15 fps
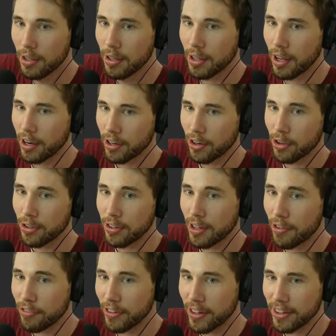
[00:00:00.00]
I don't know. I
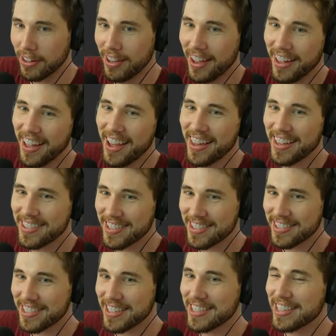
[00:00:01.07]
feel like this
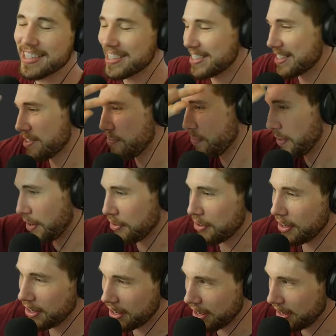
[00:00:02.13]
is
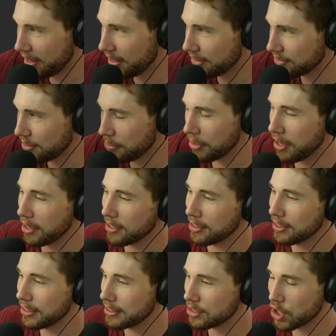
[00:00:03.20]
something I
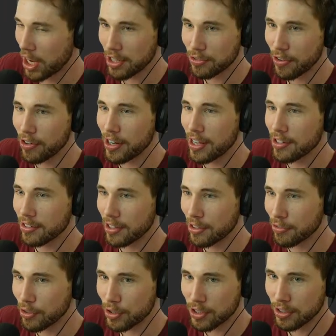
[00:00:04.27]
can change very easily in the
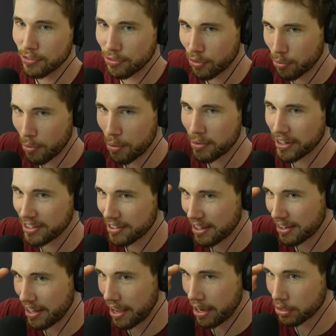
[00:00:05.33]
future. For the moment, let's get
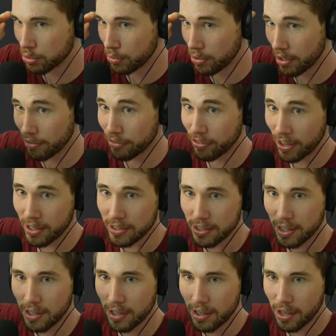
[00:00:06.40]
the actual event
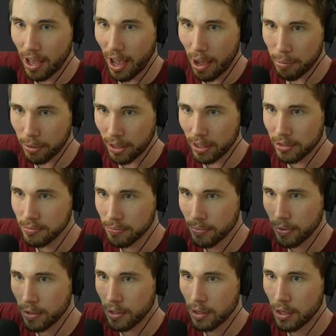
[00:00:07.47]
happening.
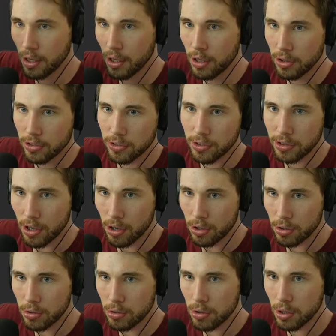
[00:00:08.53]

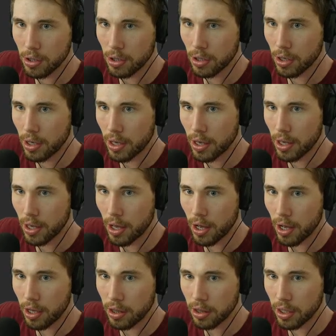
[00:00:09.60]
So,
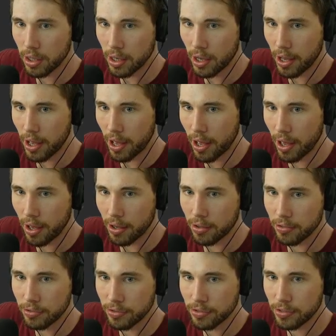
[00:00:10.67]
I think I
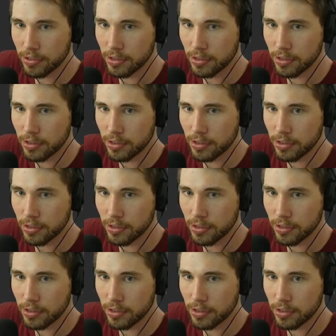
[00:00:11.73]
have